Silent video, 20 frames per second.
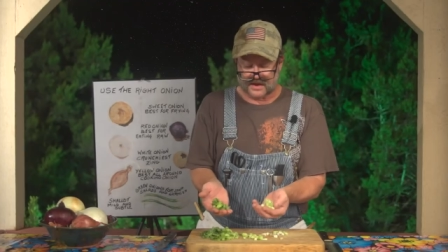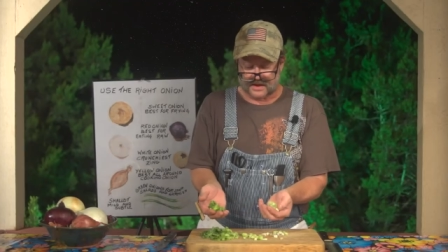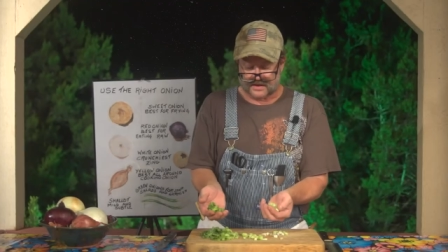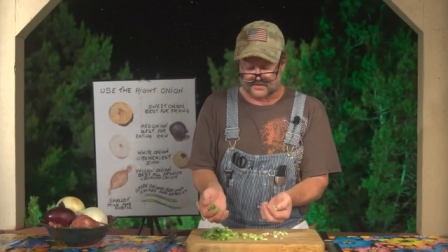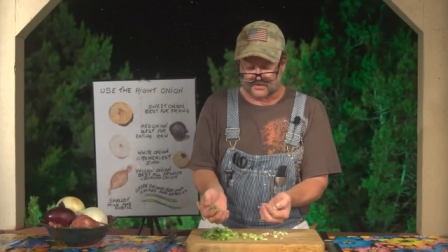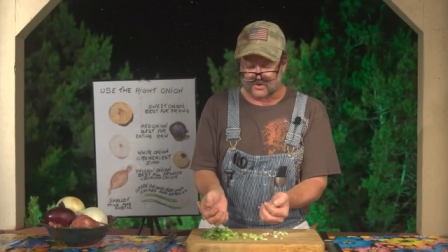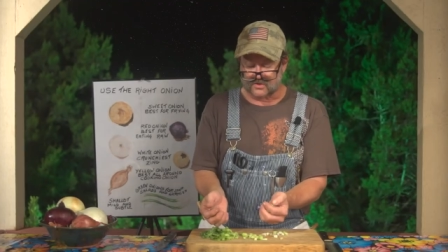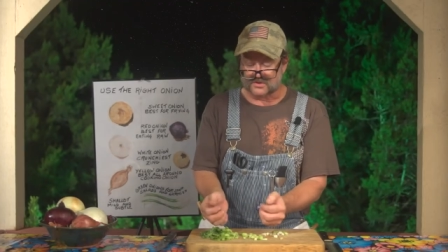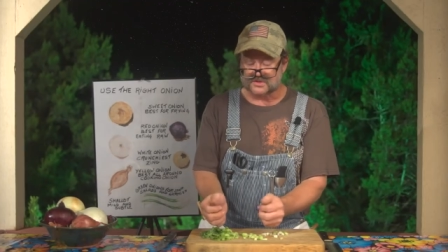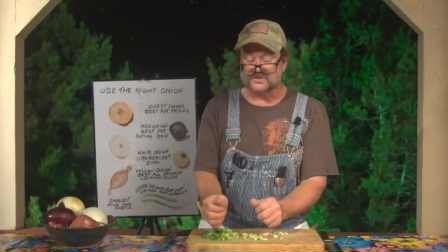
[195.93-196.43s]

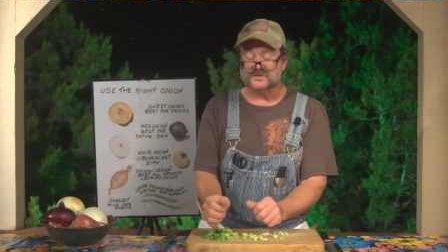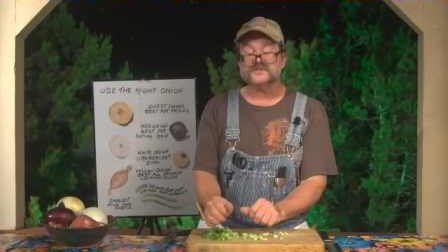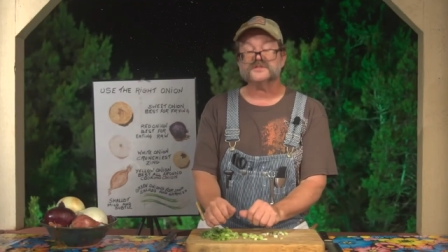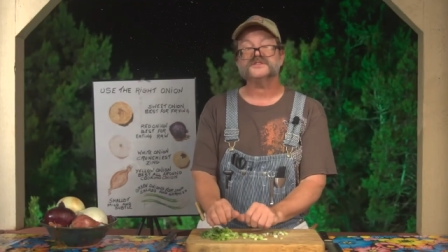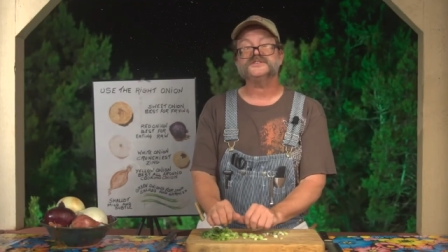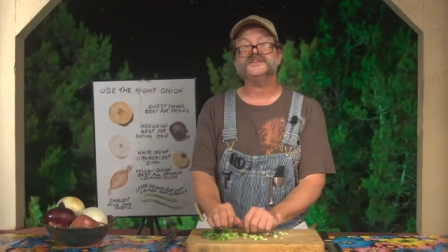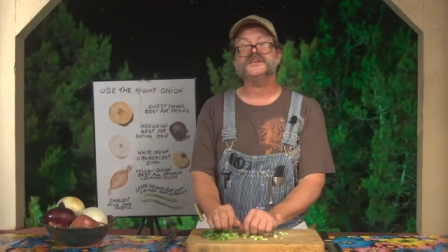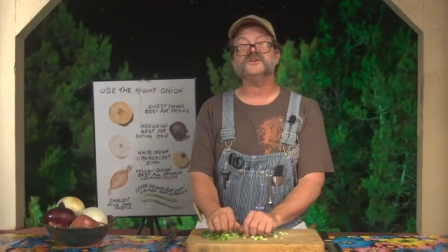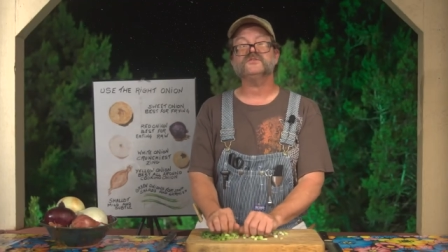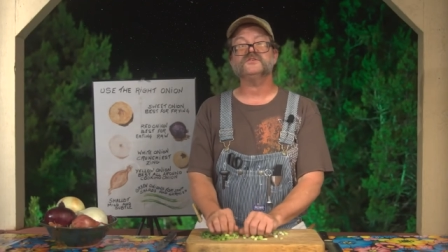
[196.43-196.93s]
And those are the
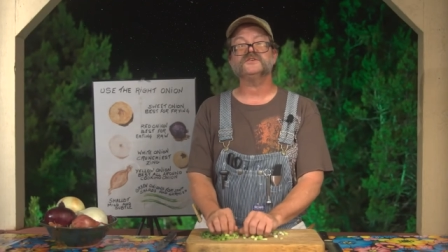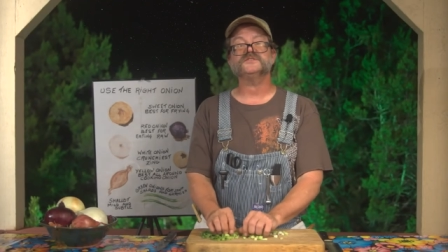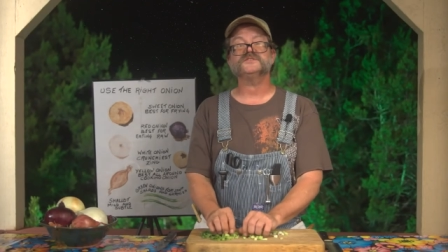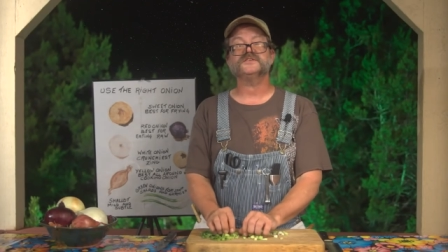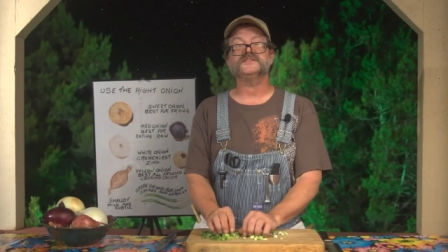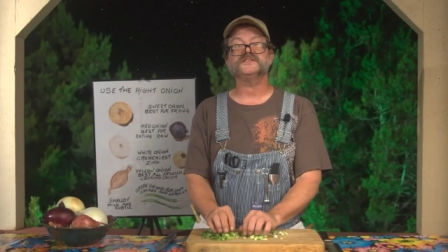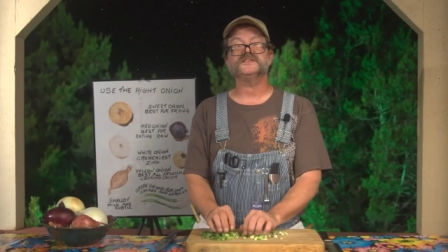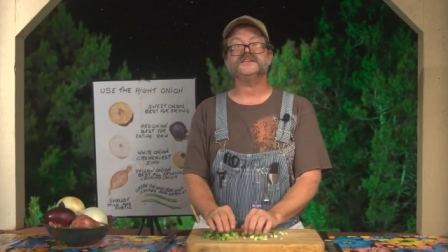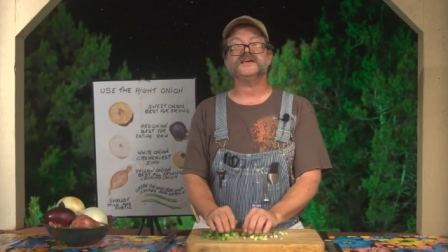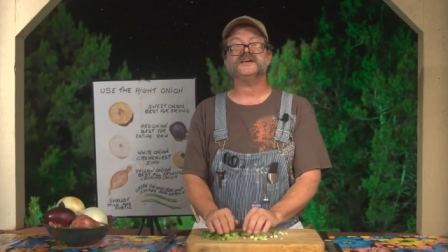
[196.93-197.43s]
secrets
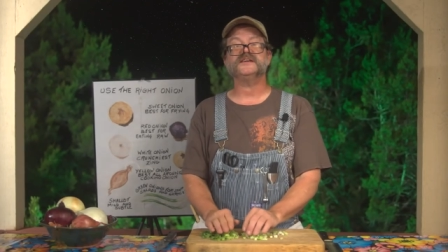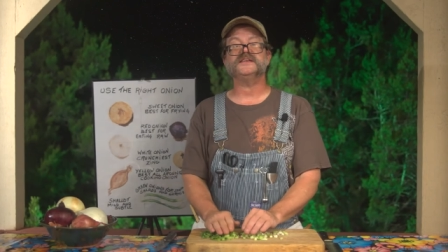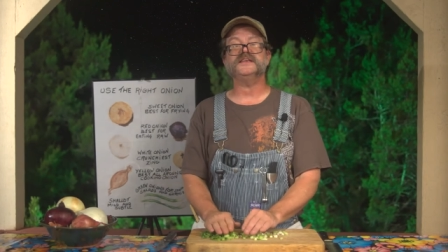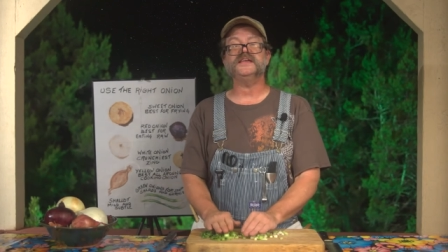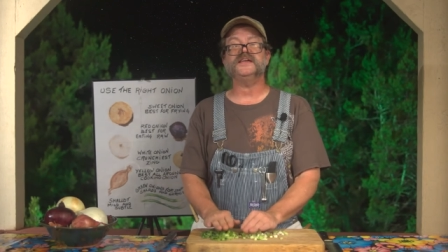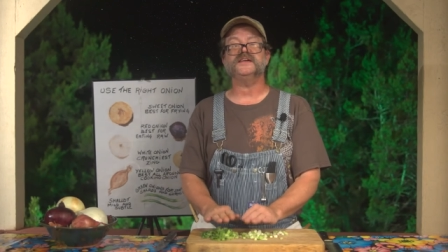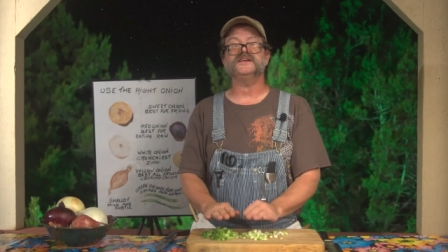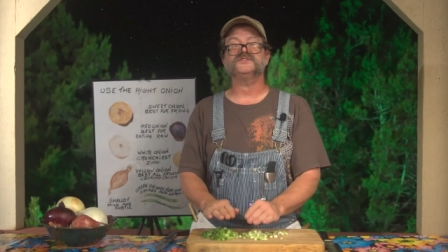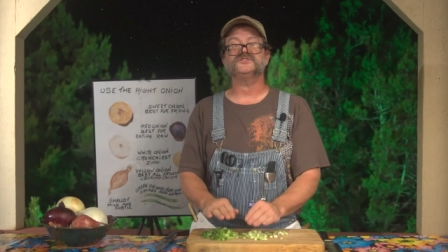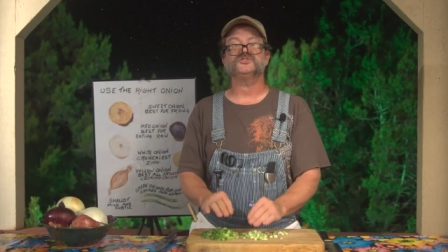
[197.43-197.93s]
and the
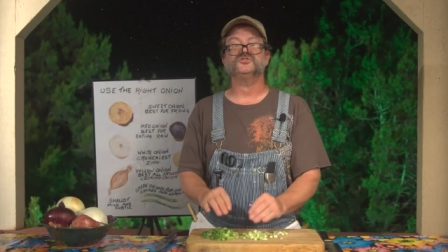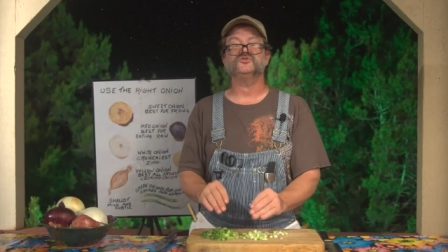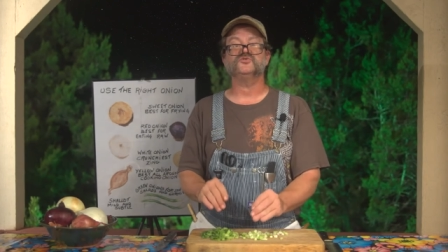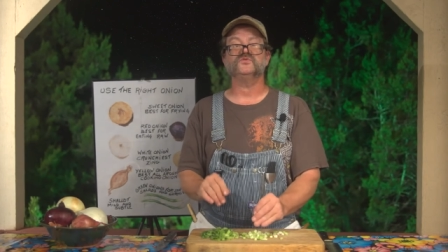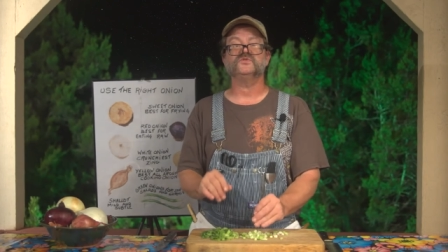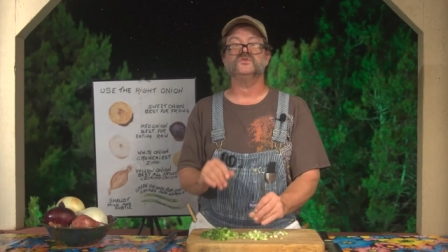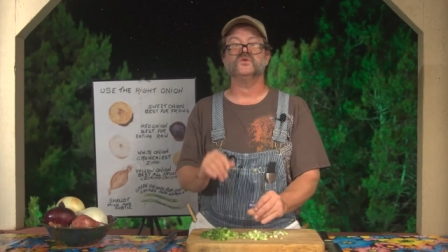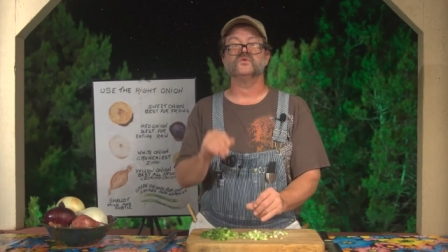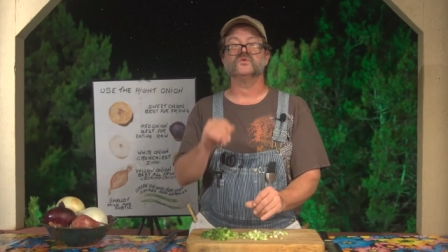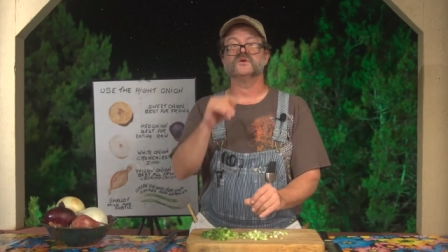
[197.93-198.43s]
techniques
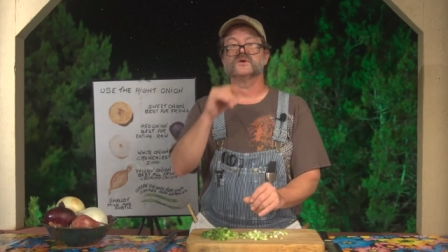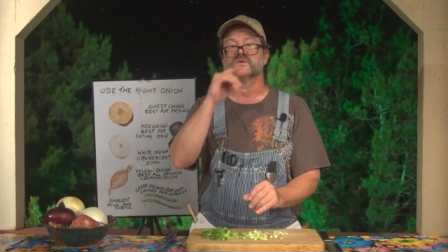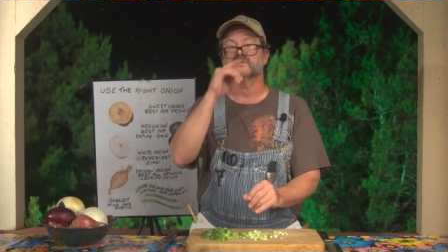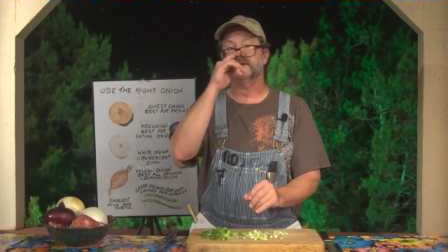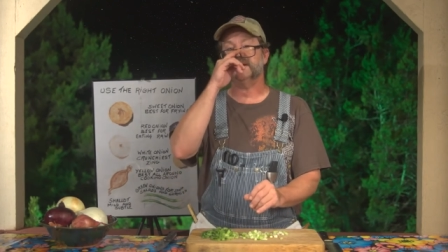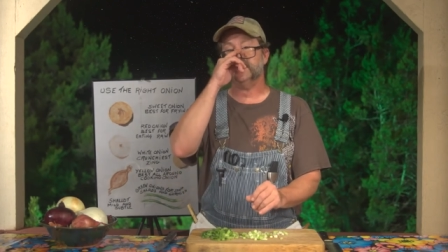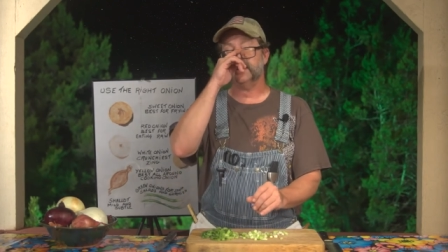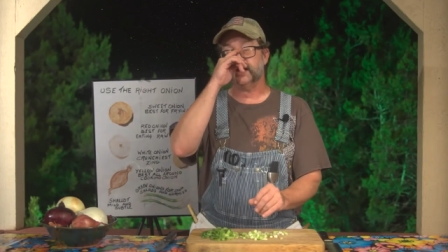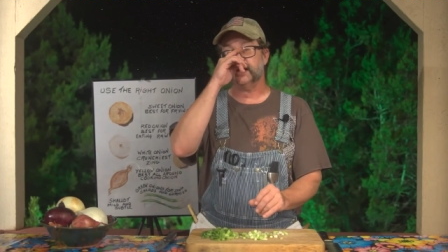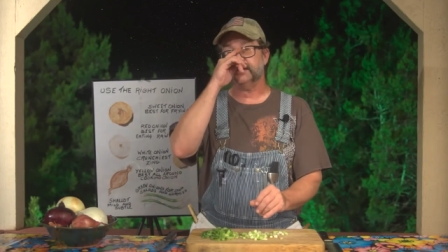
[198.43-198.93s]
to your
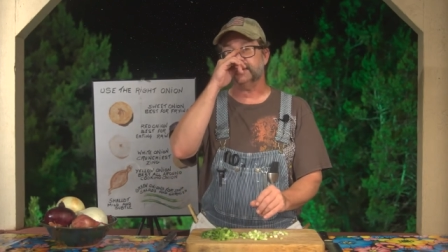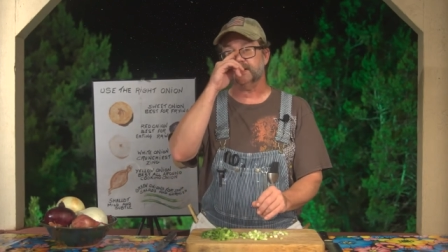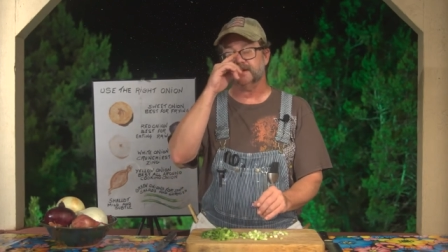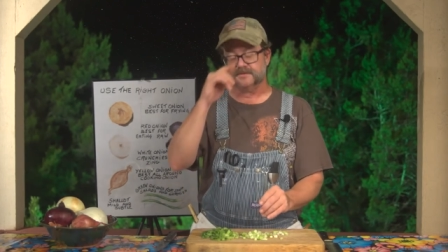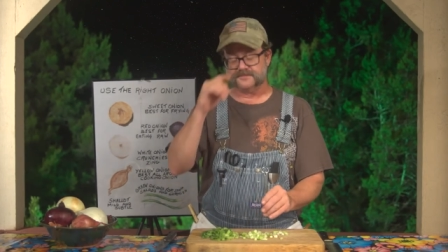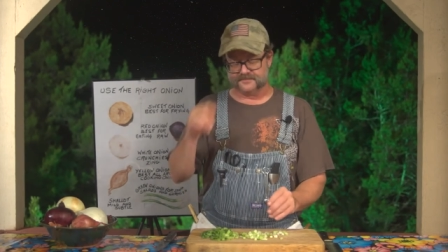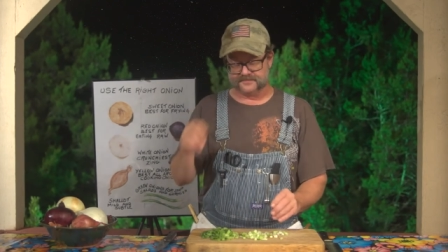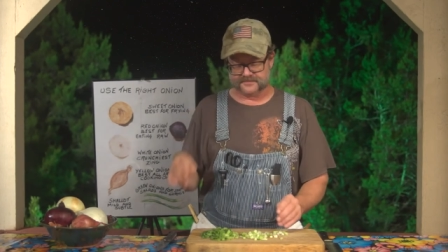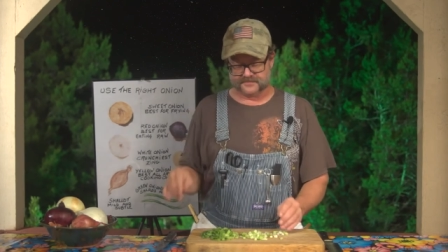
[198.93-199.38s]
green onion.